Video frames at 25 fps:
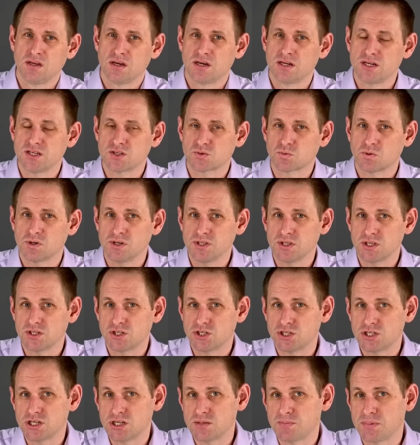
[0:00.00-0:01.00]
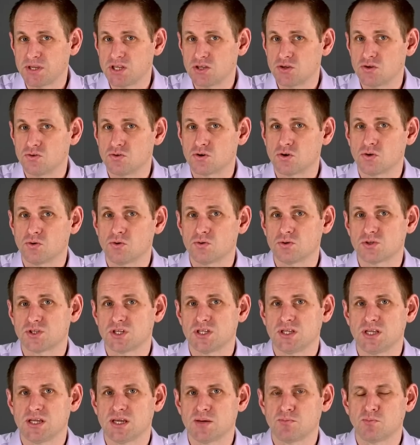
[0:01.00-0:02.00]
And it's why the GPU cores
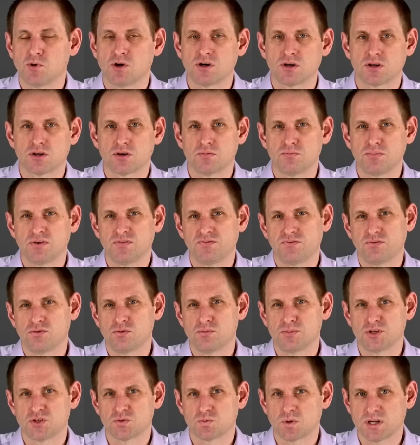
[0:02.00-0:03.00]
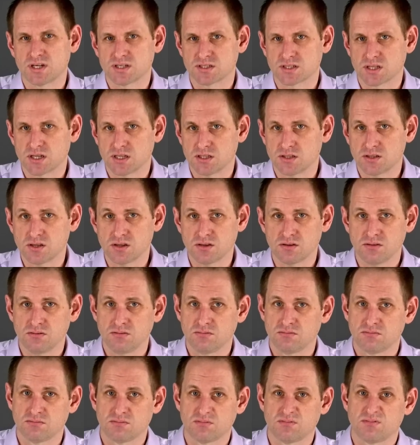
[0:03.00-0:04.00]
in the M1 can perform as well as they do,
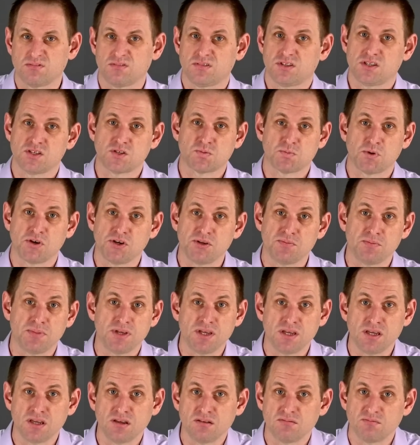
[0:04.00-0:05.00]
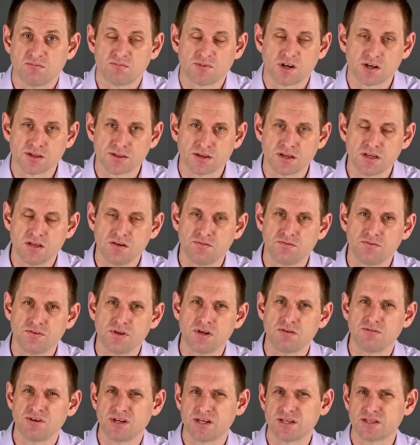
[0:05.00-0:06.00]
despite being rather
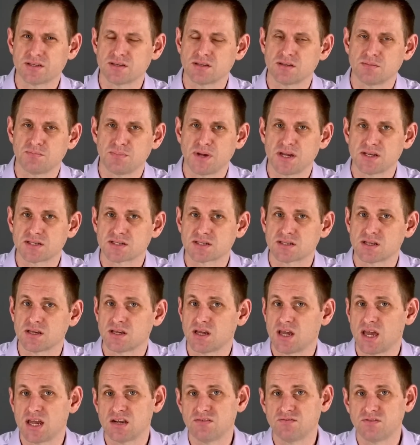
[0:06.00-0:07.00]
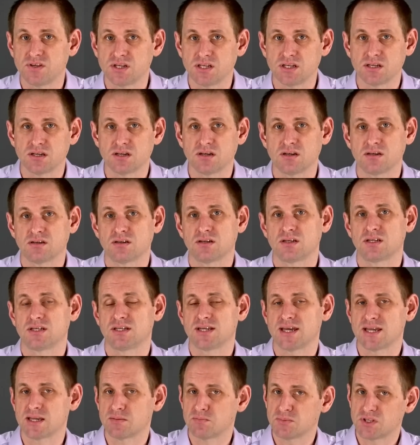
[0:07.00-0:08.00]
inferior to the best that Nvidia and
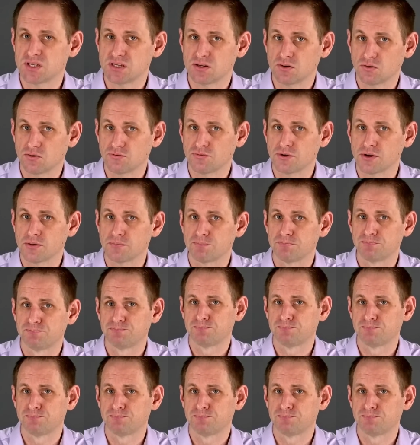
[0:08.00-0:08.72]
AMD offer.